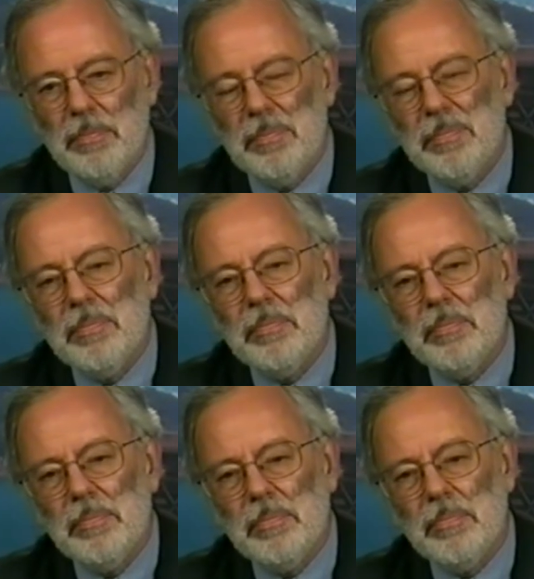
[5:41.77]
Counselor,
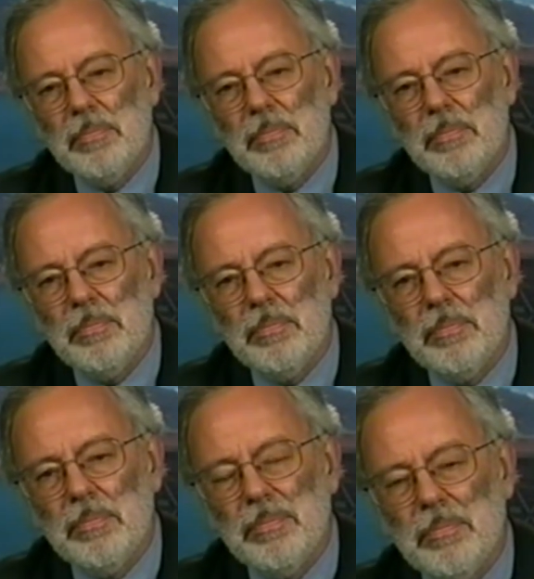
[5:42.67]
stay with us.
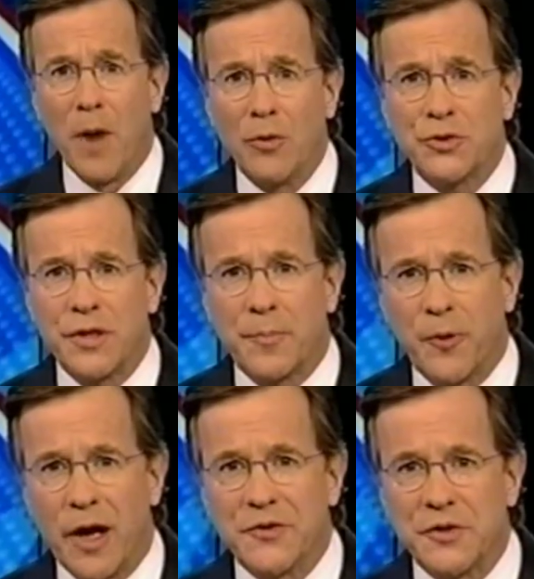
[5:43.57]
While most of the
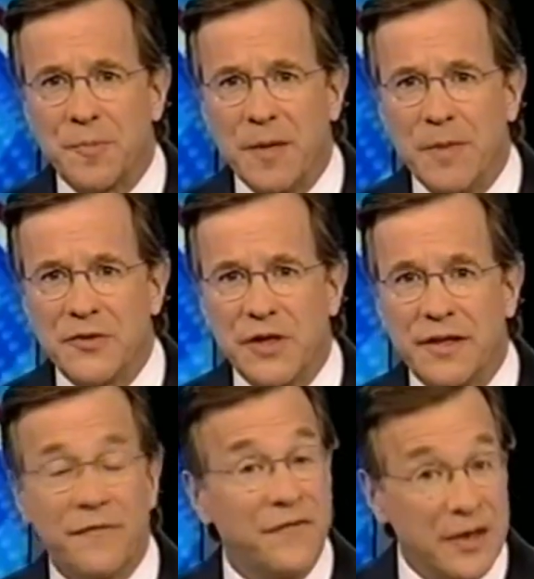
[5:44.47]
press has been
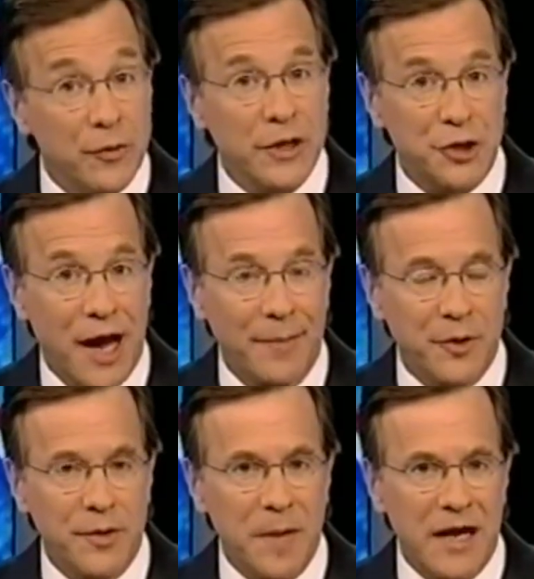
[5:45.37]
missing the FINRA
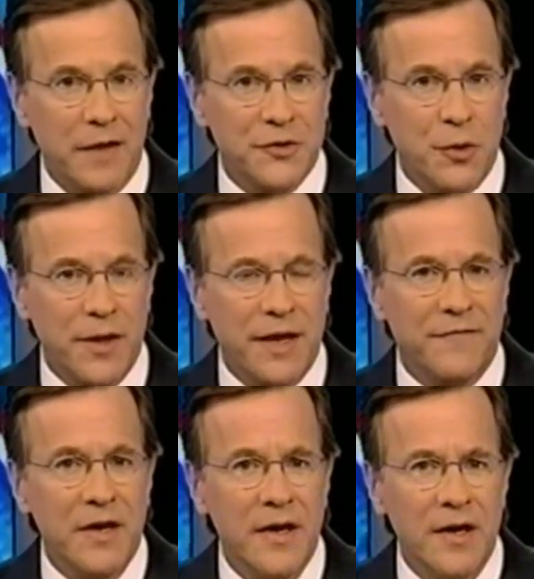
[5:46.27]
chapter of the Madoff story,
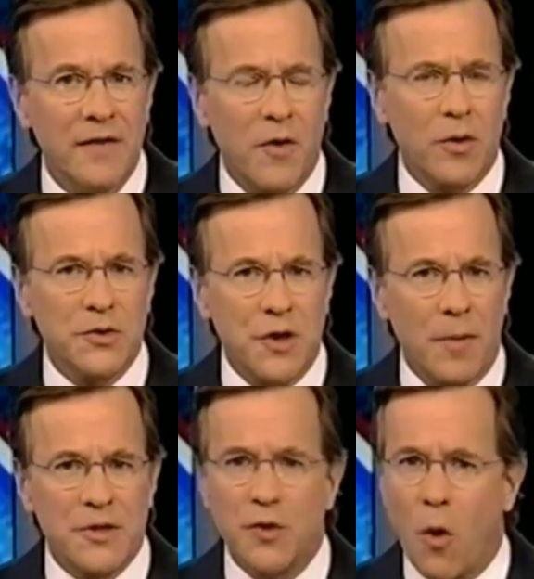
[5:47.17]
they've focused
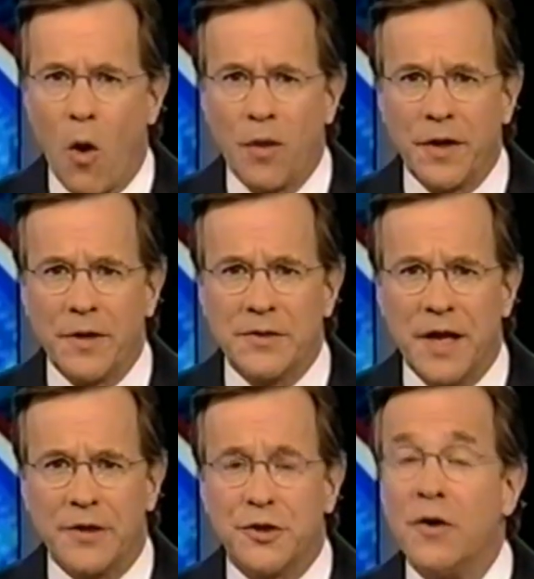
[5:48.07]
almost all their
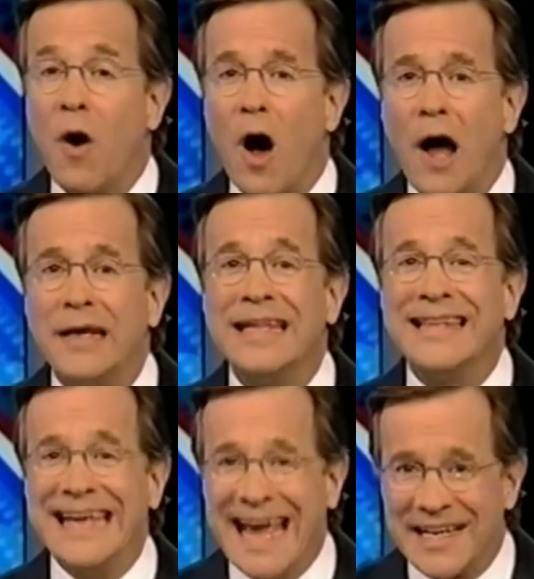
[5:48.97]
attention on
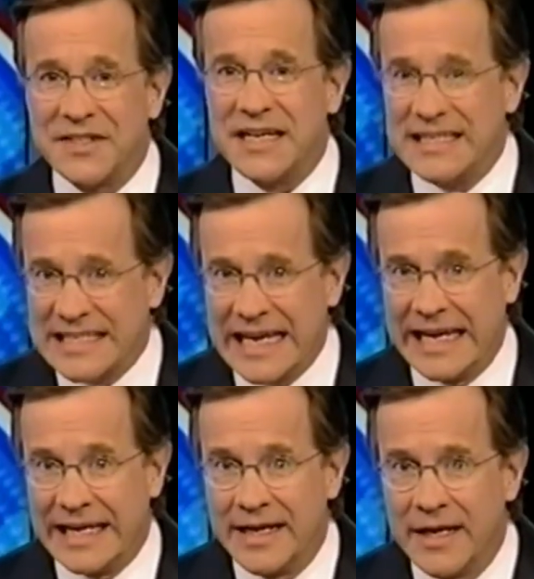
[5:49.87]
the
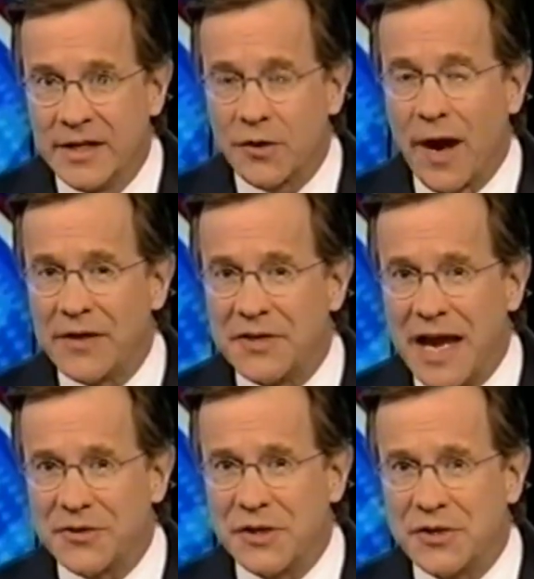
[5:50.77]
SEC. So has
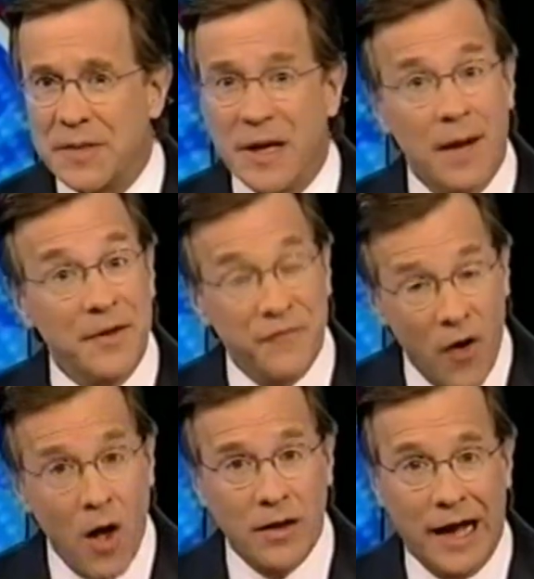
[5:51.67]
the SEC become the
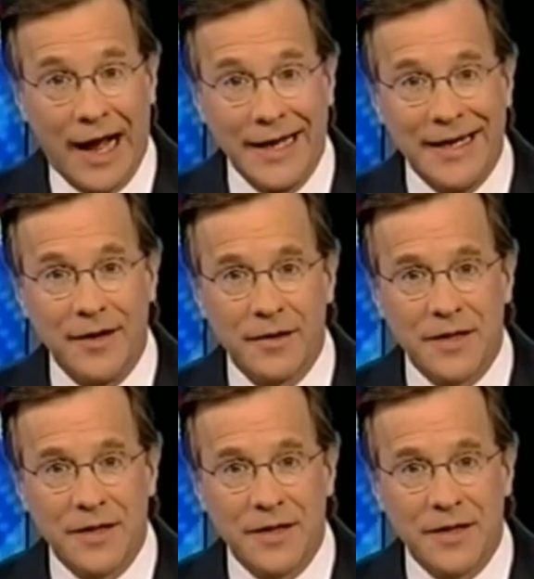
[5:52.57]
fall guy here?